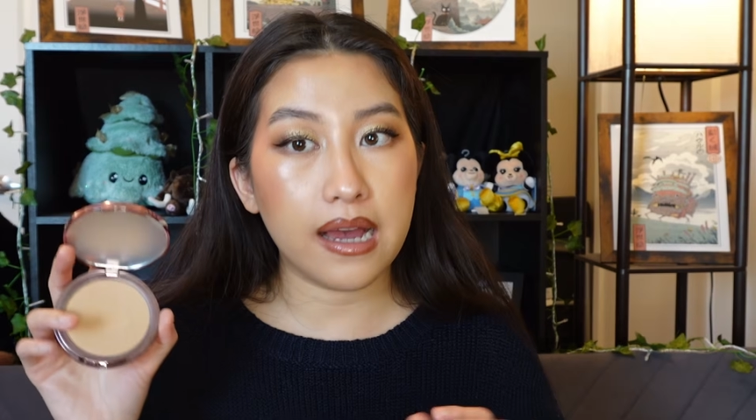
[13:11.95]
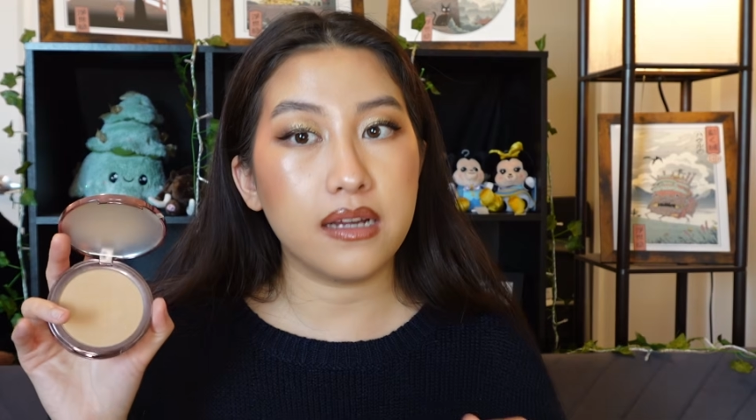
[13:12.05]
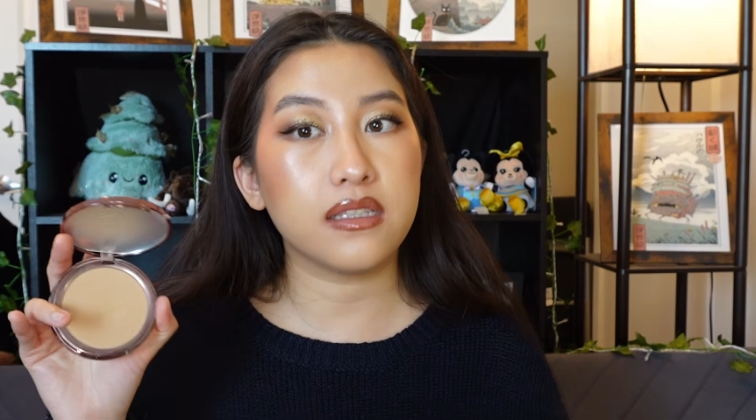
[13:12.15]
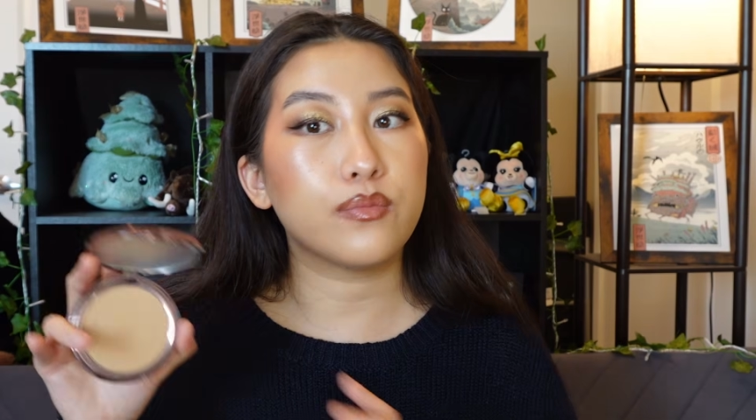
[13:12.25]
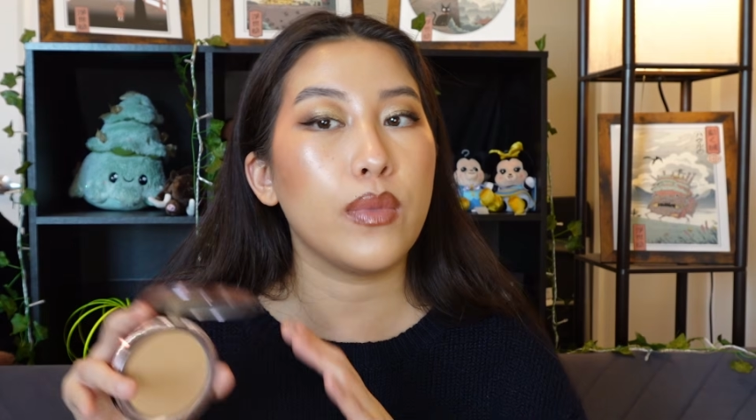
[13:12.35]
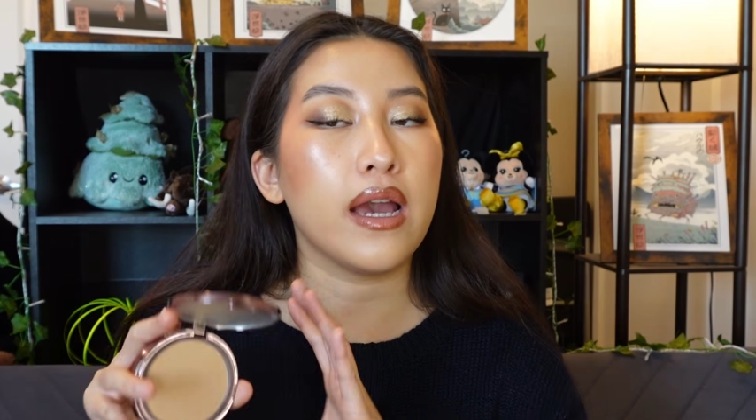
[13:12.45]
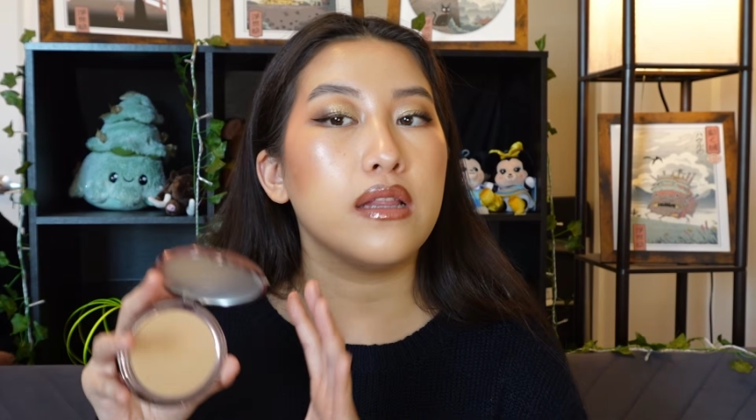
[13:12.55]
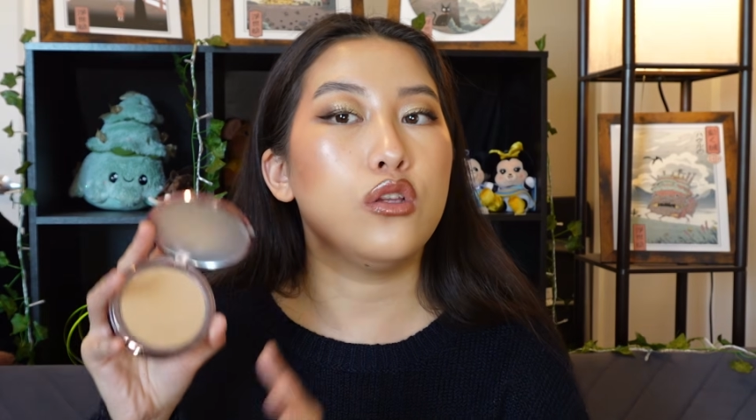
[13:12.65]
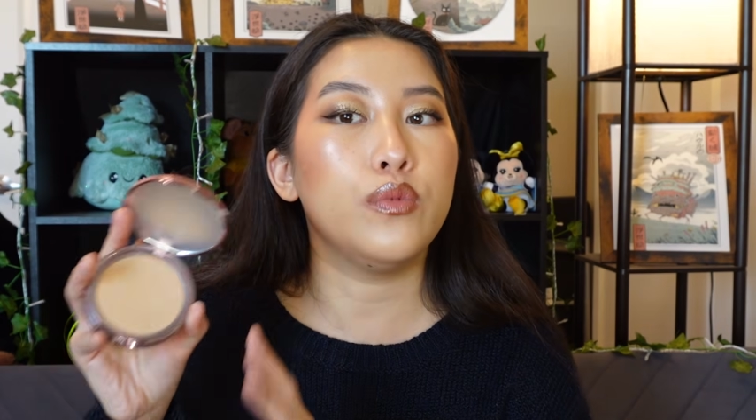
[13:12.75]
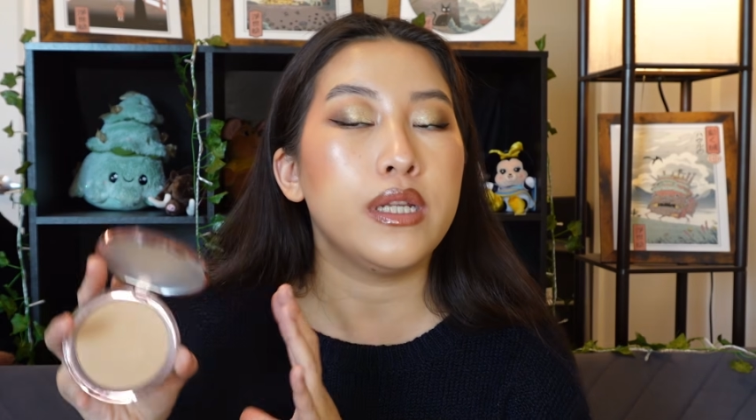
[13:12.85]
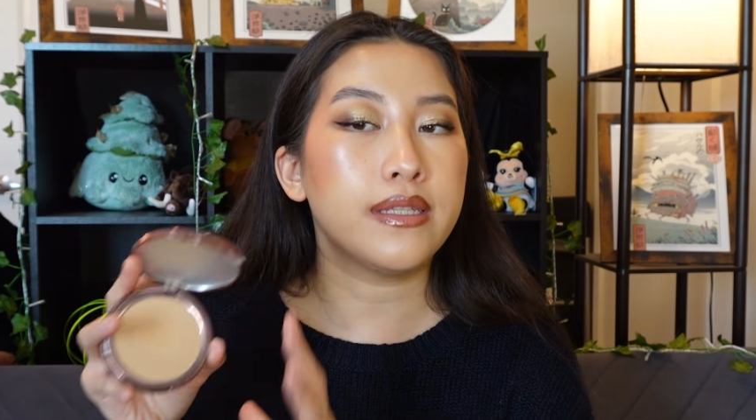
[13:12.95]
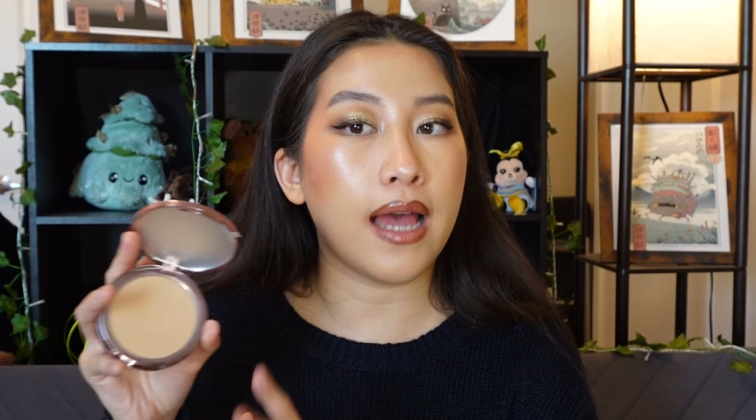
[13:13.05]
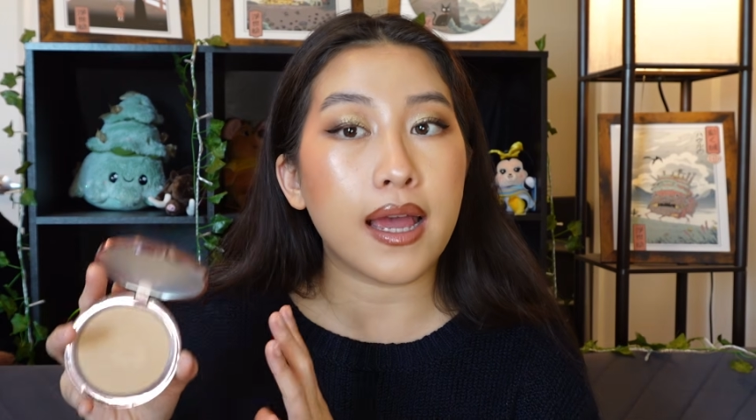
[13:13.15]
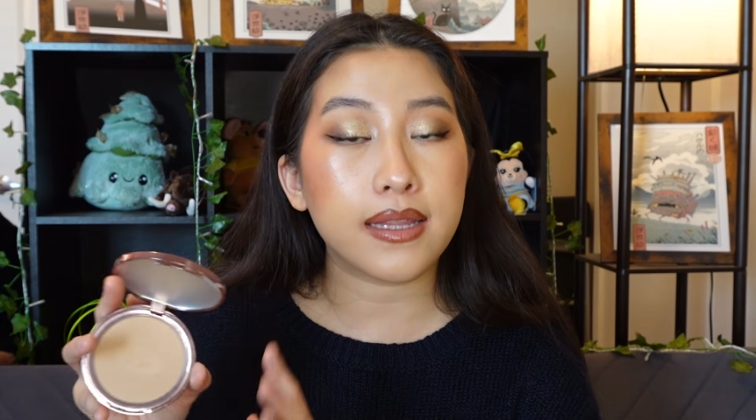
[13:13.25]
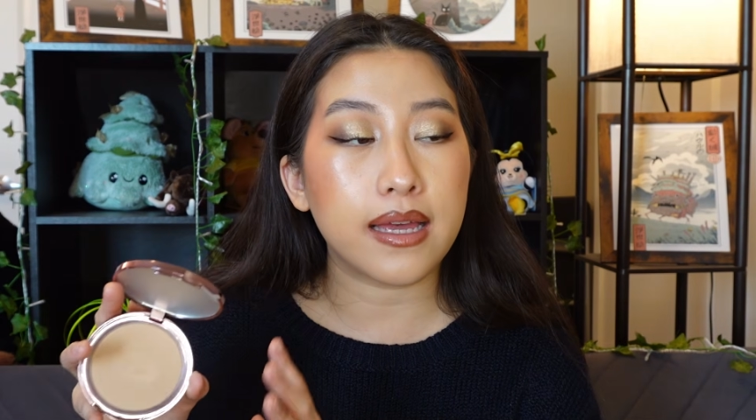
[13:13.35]
as my luminous
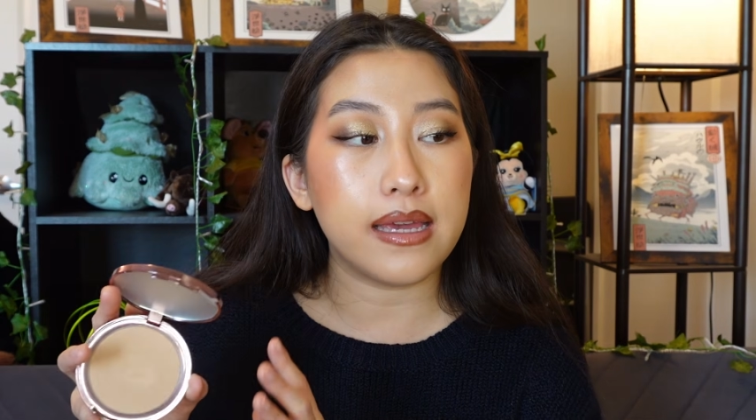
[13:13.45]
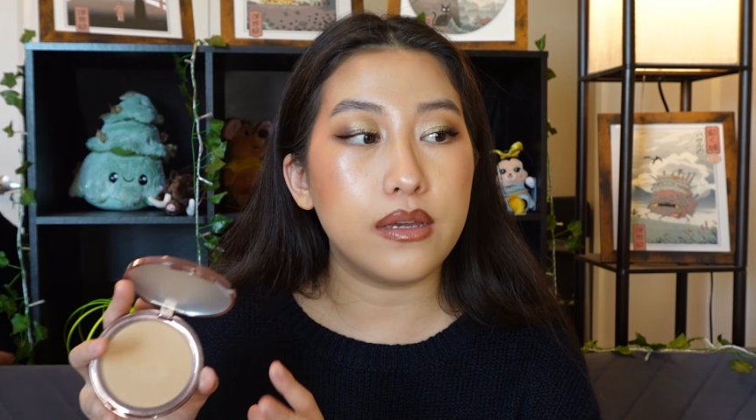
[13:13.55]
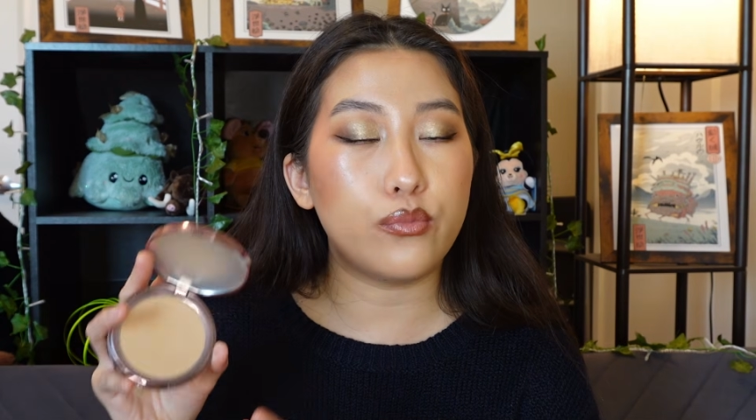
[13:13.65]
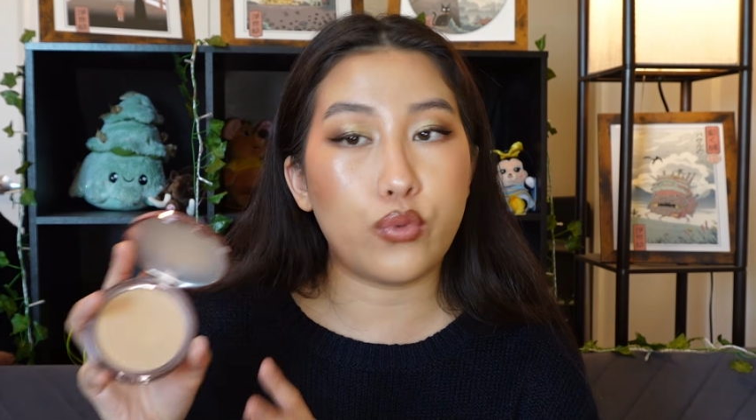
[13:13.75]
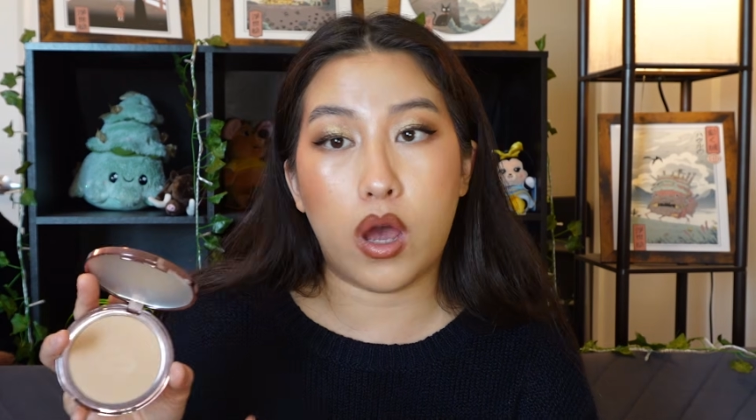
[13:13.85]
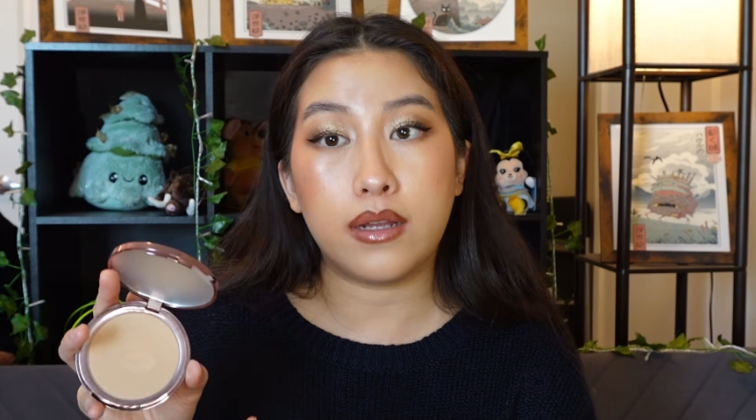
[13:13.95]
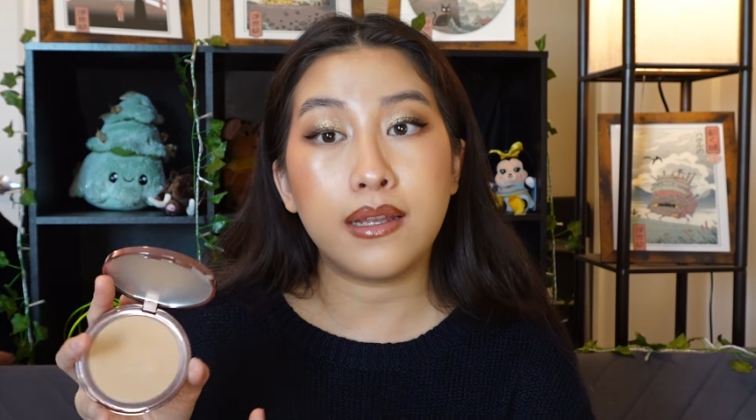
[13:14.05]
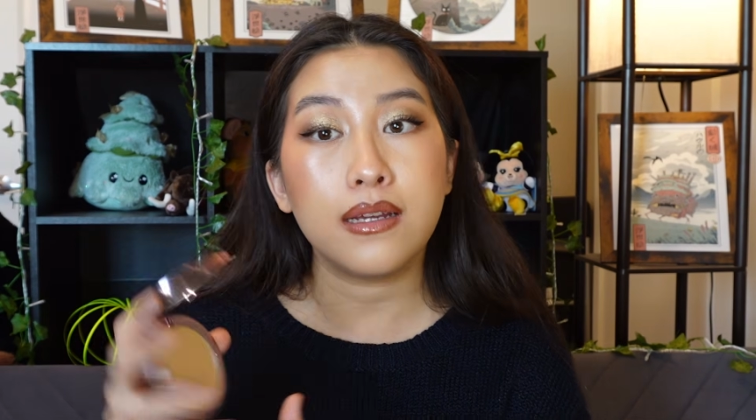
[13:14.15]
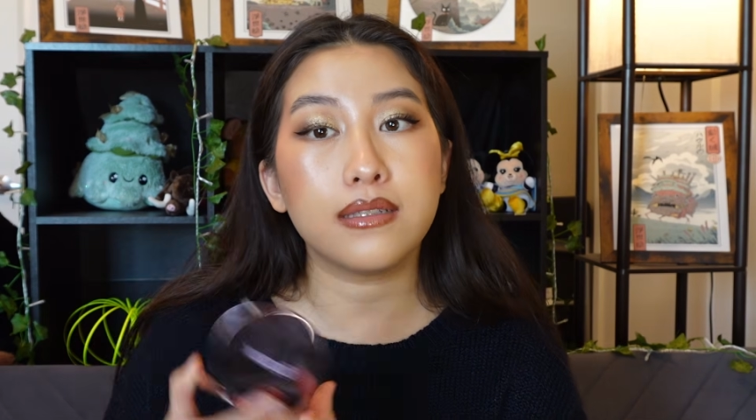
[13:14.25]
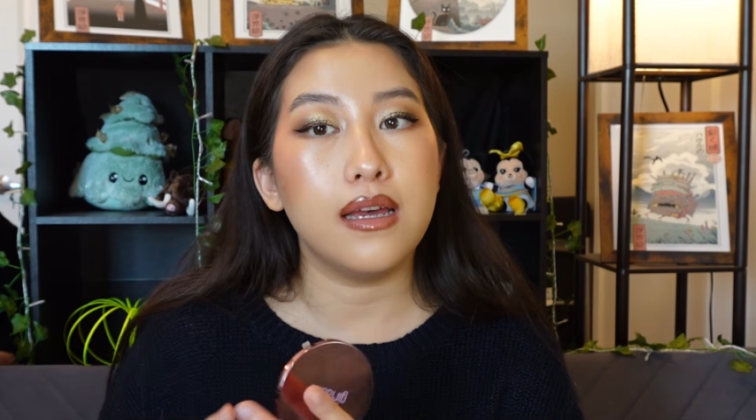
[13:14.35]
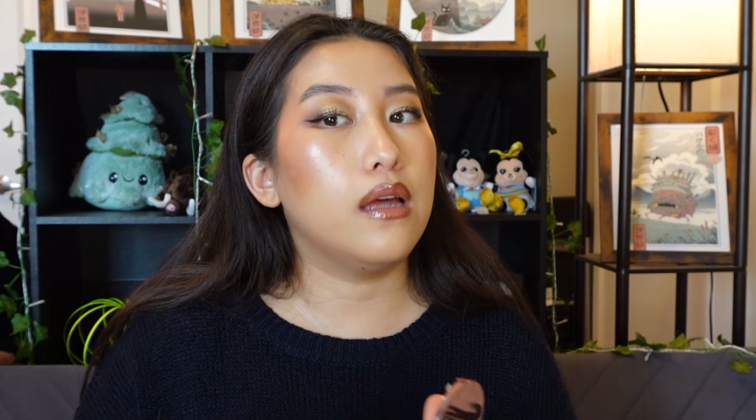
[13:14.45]
highlight product